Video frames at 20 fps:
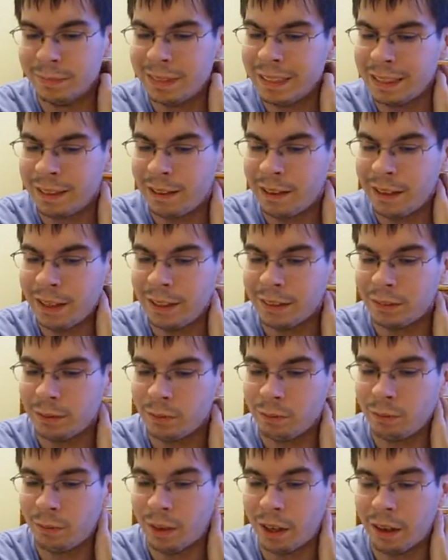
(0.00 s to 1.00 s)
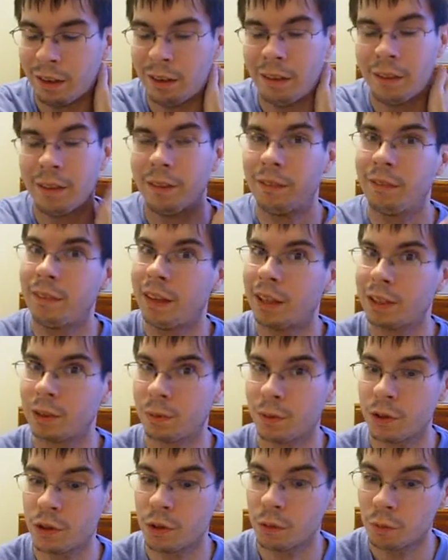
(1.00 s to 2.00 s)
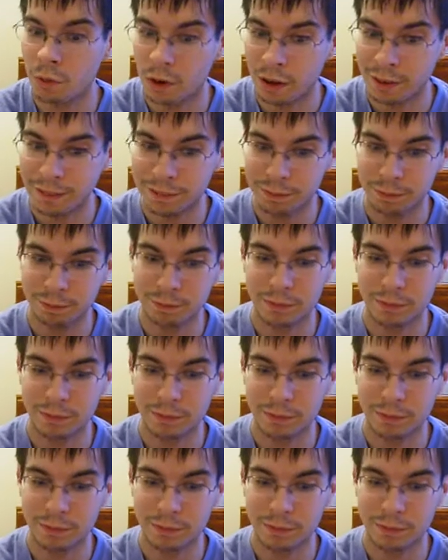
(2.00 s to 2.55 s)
Did I? Well, if that's what you want.